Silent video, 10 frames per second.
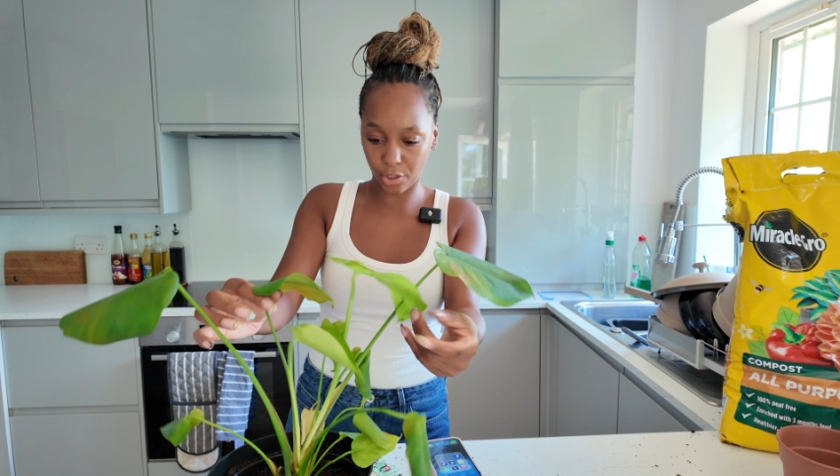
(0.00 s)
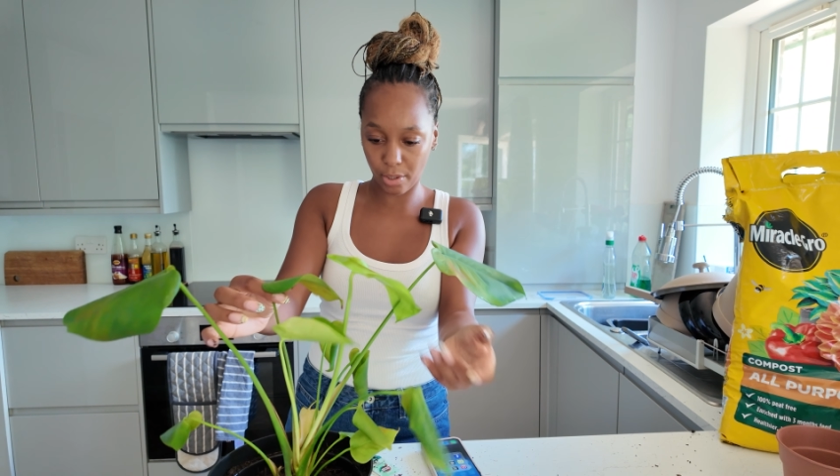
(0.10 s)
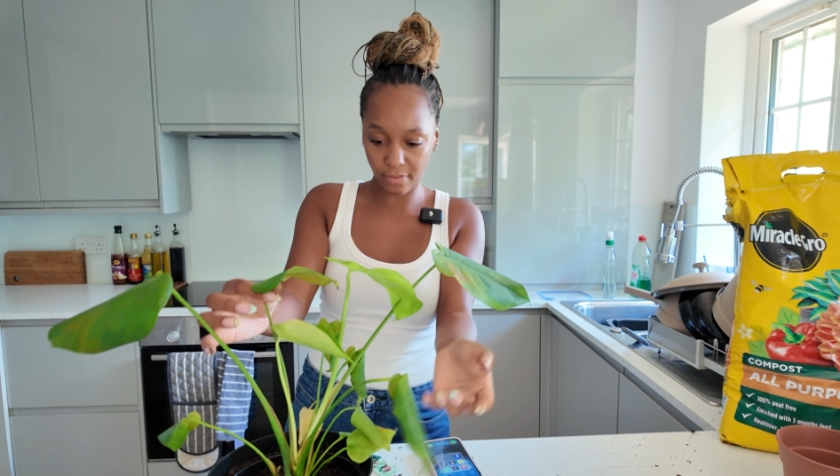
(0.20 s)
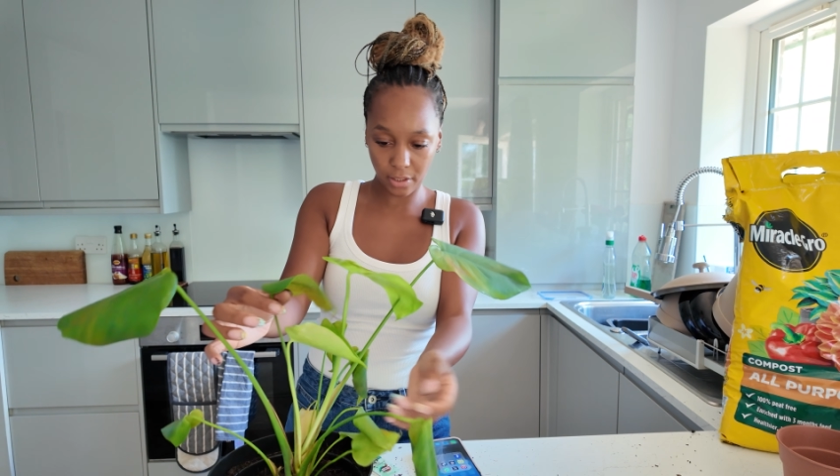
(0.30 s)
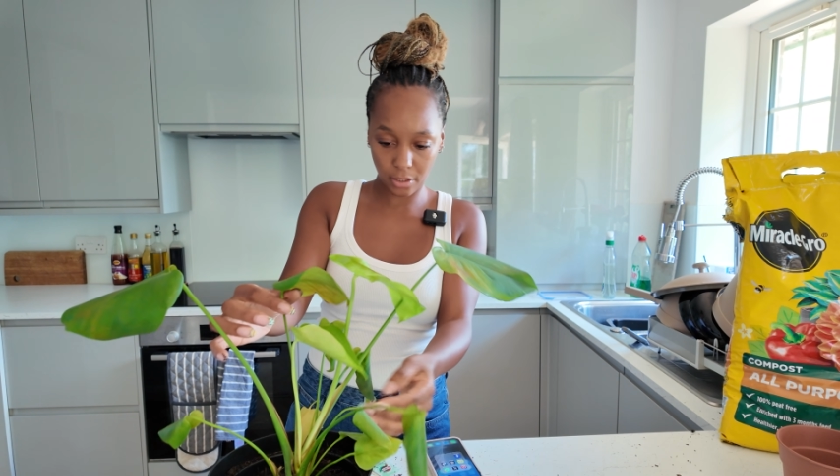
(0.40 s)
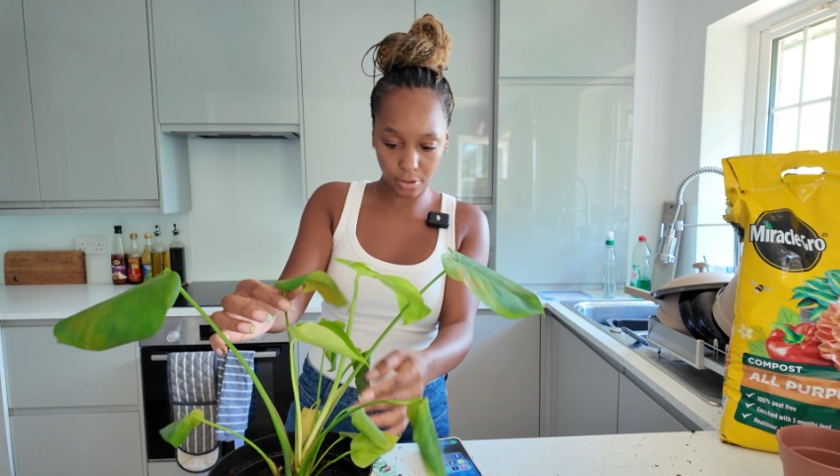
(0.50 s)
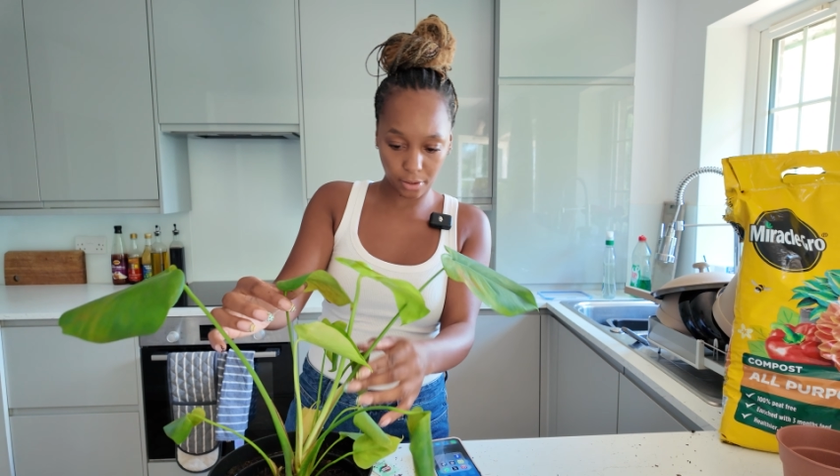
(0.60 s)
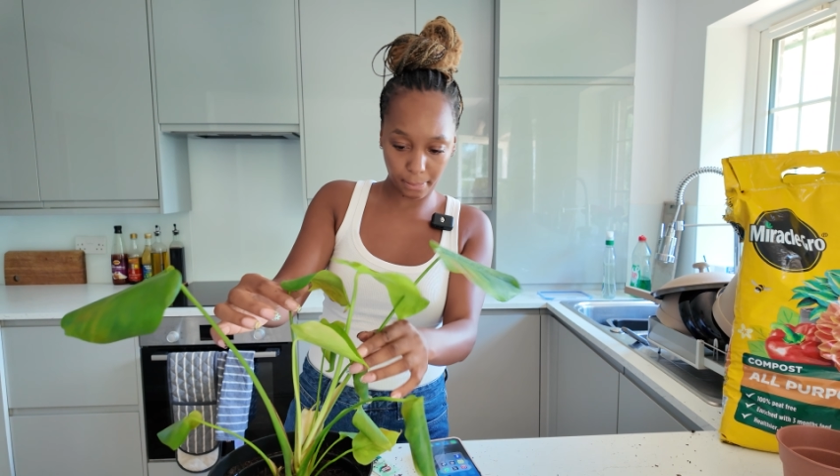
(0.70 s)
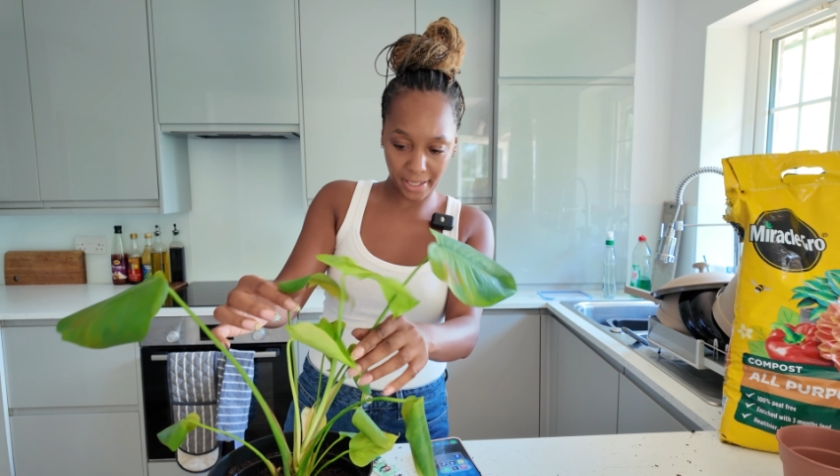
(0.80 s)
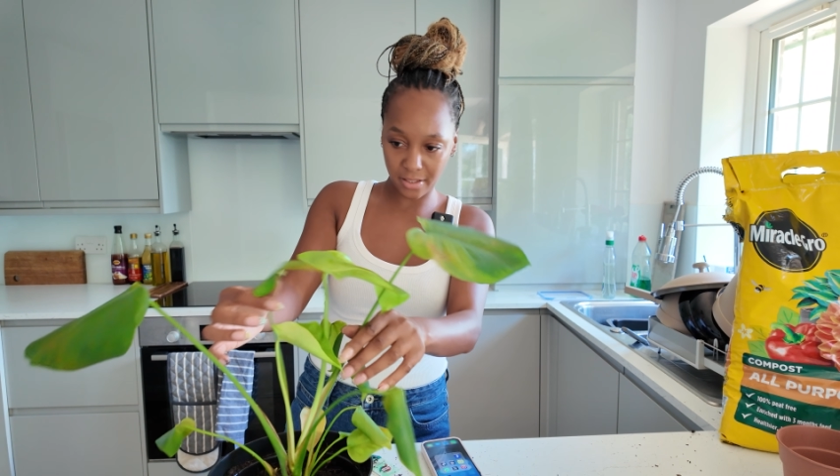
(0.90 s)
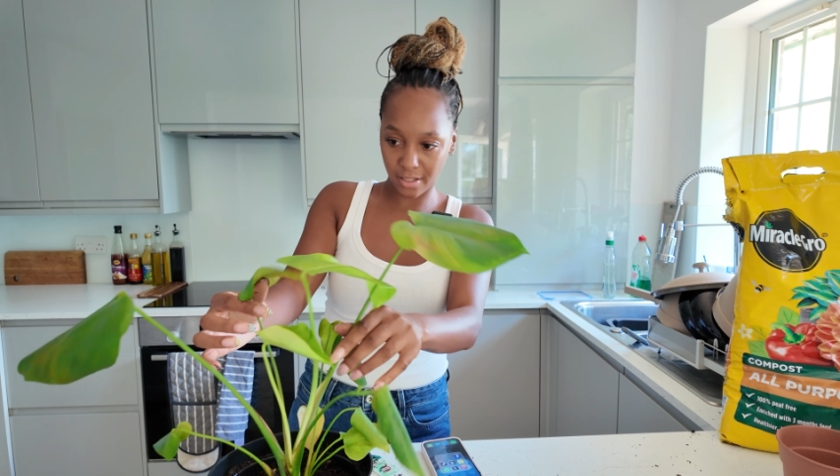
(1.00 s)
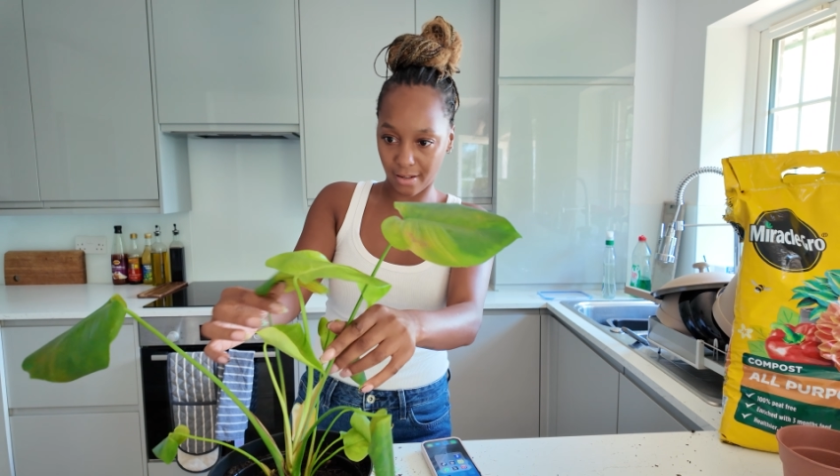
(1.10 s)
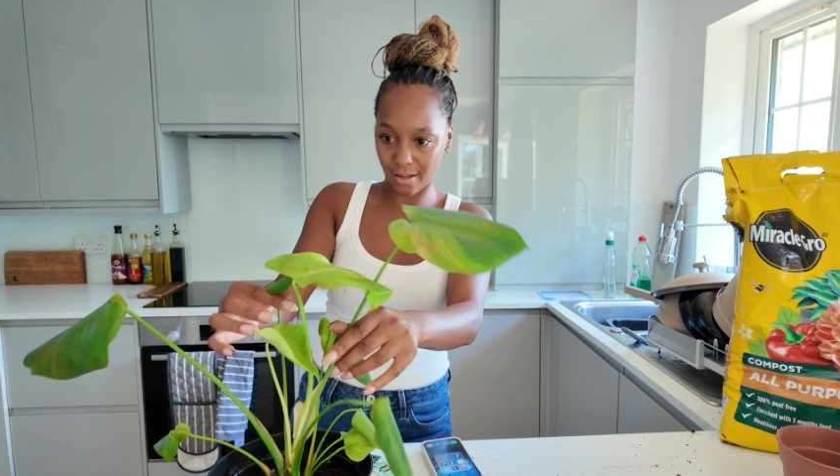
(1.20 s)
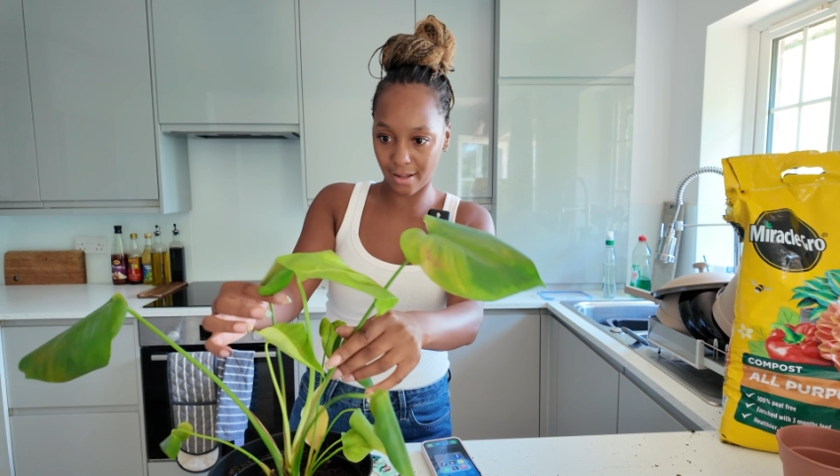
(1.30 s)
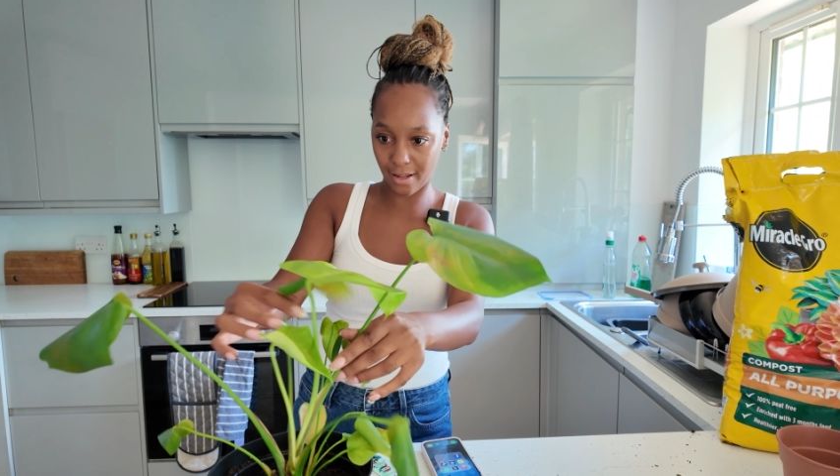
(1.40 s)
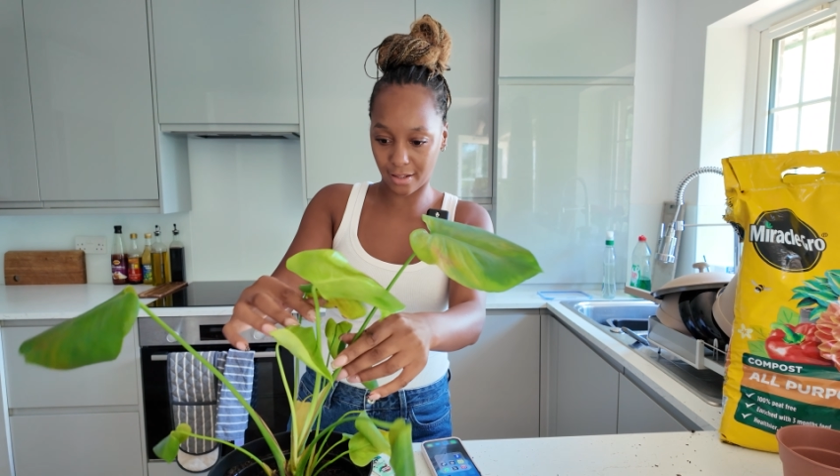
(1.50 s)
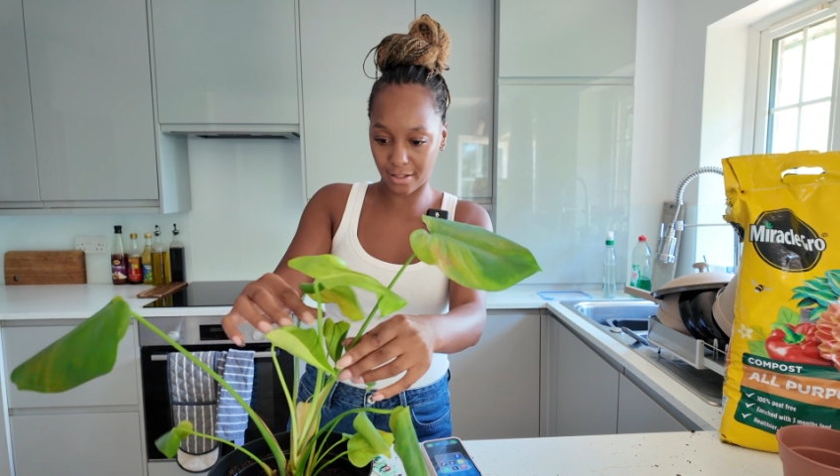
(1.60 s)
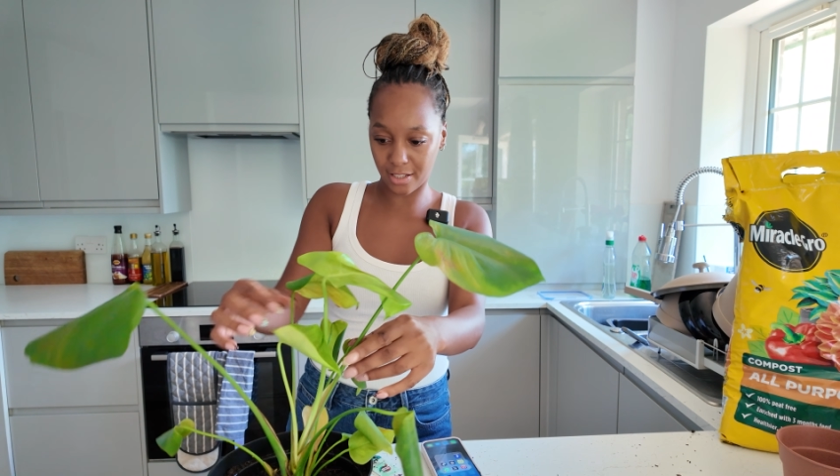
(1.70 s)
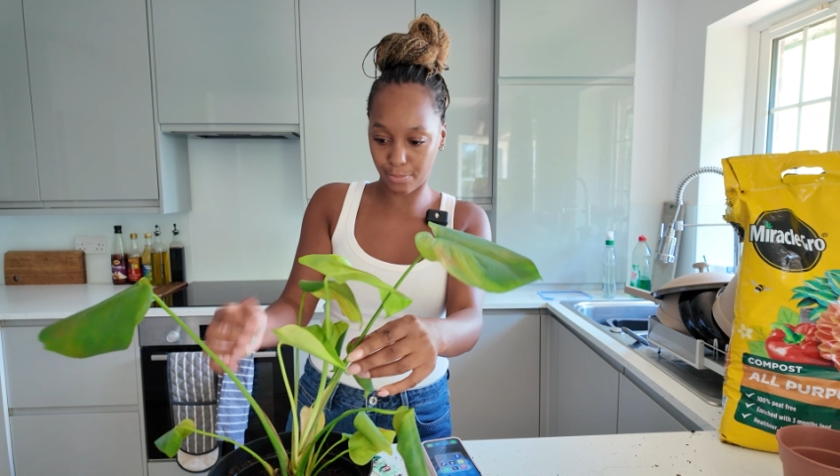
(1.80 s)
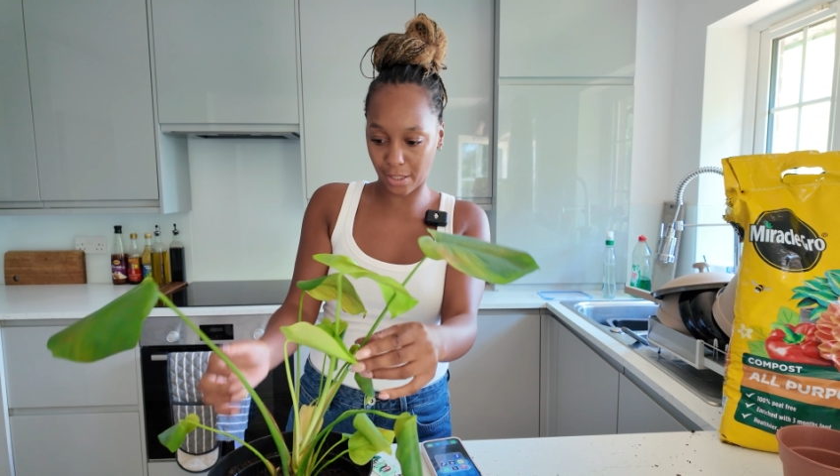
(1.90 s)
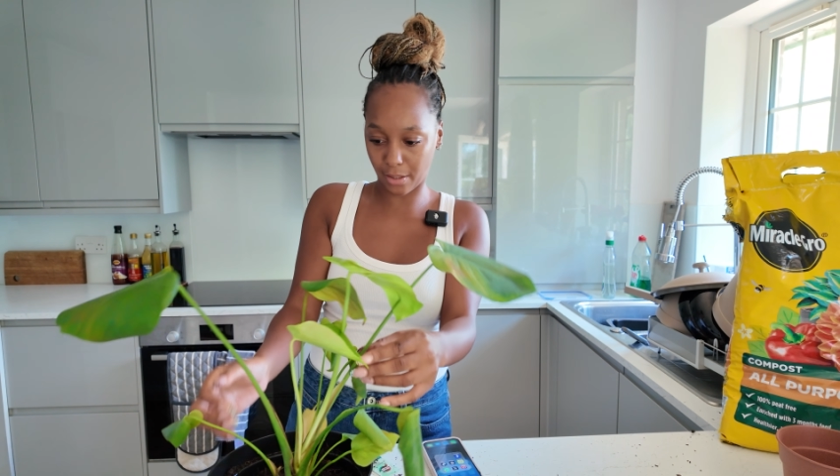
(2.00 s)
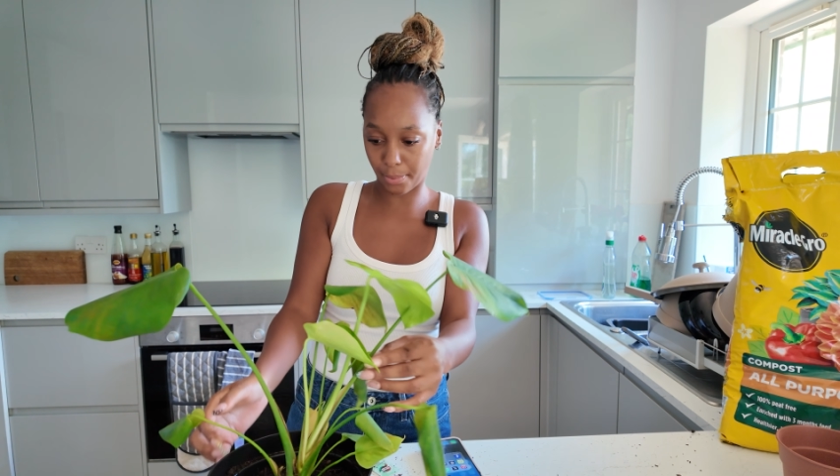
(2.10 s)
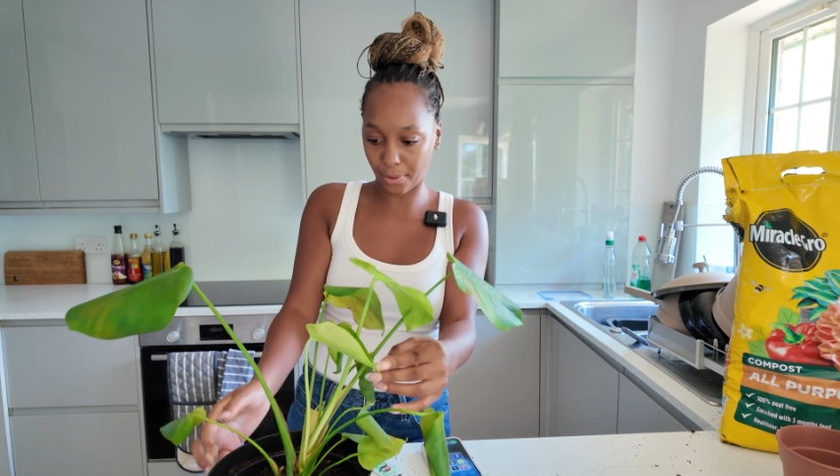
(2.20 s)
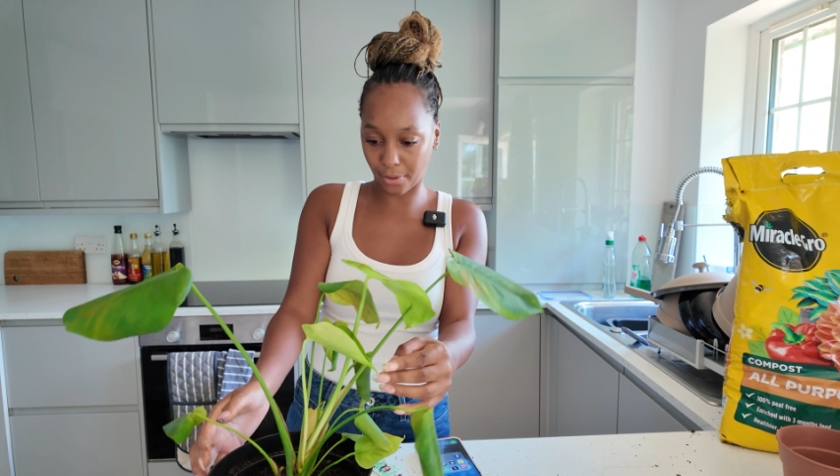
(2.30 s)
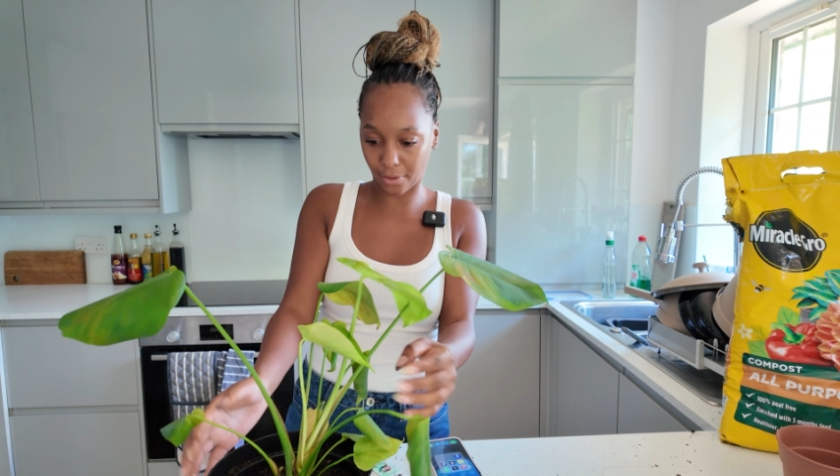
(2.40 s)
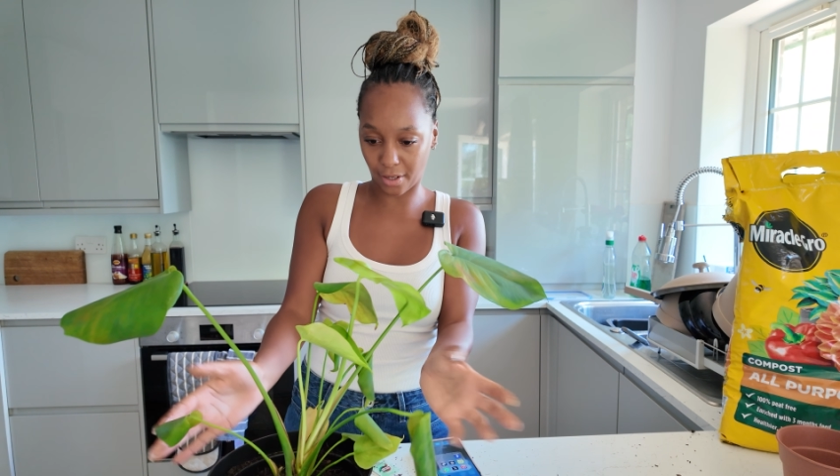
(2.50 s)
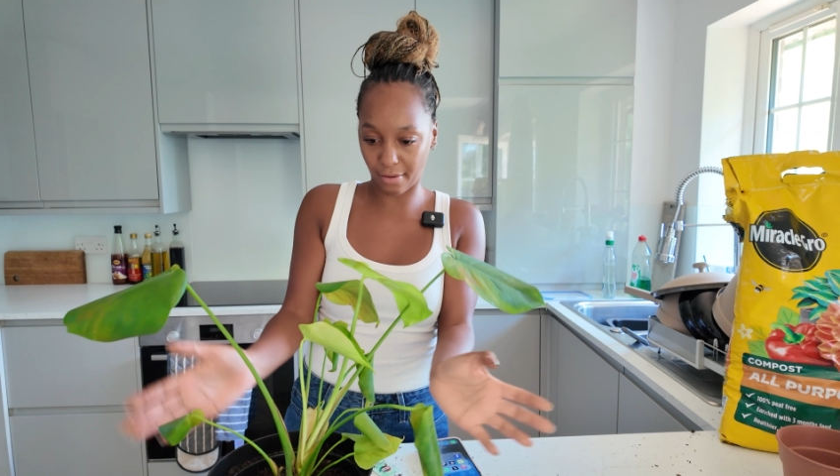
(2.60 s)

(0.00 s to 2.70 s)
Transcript: You even look better in this bigger pot.